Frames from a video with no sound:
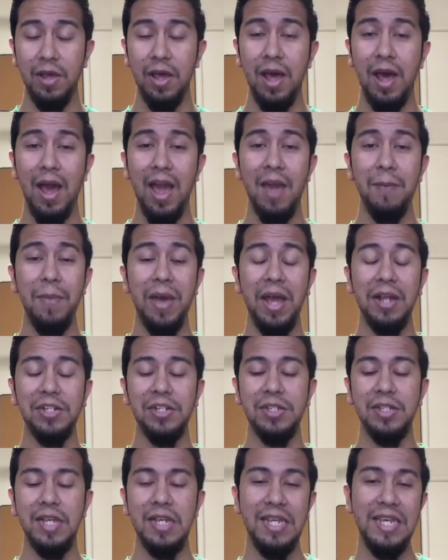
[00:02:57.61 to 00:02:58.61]
I imagine
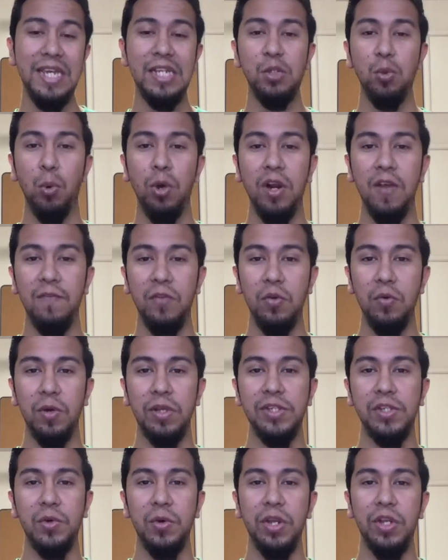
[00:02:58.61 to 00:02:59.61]
that each one of you
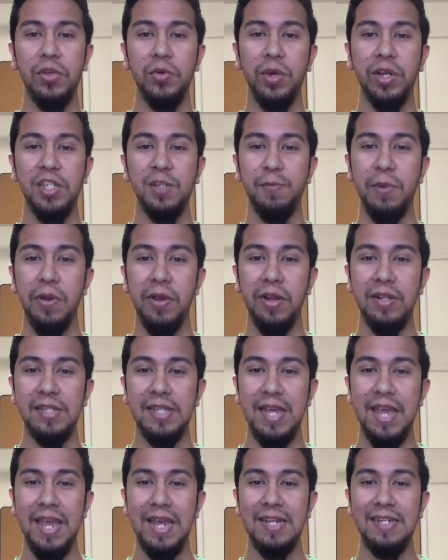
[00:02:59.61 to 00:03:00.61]
is going to experience
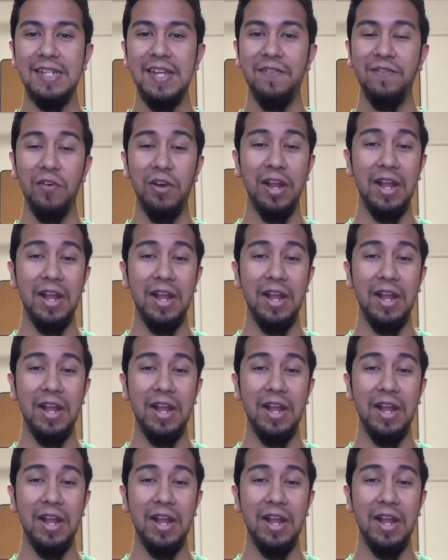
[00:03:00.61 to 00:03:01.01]
a different